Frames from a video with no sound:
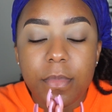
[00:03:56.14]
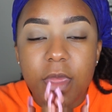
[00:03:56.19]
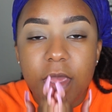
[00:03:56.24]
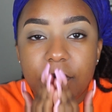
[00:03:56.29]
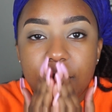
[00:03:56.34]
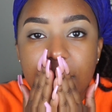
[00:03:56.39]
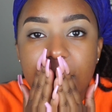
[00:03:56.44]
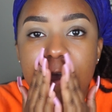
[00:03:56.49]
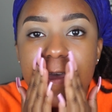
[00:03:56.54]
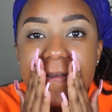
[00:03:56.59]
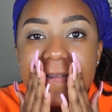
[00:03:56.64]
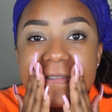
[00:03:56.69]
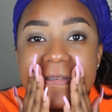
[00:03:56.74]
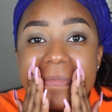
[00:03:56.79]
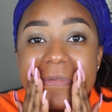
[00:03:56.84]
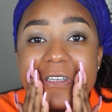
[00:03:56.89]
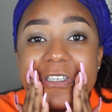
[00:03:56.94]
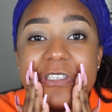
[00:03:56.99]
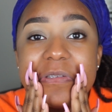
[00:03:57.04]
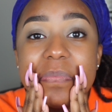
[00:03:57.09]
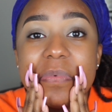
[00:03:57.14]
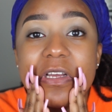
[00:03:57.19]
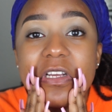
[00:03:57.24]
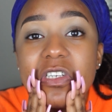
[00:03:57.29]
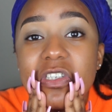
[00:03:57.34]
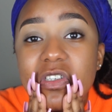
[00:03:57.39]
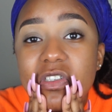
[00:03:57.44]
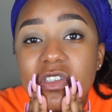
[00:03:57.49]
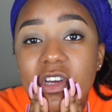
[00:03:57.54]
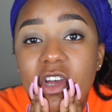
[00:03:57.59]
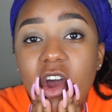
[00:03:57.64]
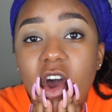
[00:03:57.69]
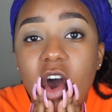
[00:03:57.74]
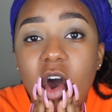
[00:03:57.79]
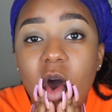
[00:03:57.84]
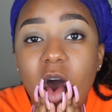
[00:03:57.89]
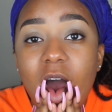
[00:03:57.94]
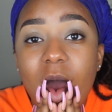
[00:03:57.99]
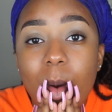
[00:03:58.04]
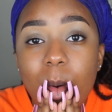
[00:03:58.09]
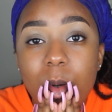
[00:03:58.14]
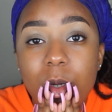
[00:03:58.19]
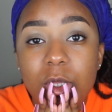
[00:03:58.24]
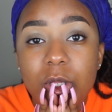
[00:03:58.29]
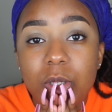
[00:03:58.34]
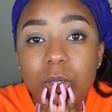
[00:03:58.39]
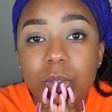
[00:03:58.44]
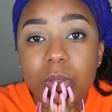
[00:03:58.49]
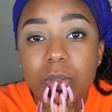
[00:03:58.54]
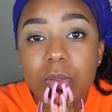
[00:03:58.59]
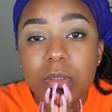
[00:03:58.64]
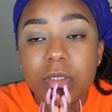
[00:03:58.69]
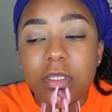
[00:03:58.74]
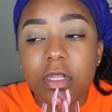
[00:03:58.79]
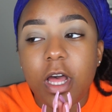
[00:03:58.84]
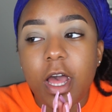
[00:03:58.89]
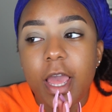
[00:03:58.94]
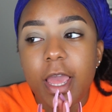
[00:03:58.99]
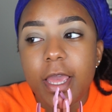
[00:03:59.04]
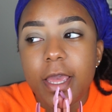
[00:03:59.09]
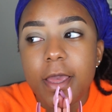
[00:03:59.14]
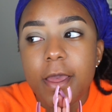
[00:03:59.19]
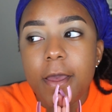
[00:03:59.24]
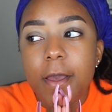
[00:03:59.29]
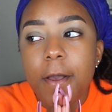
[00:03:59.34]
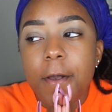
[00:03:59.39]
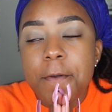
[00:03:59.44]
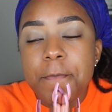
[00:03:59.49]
If I have somewhere special to go, I will use like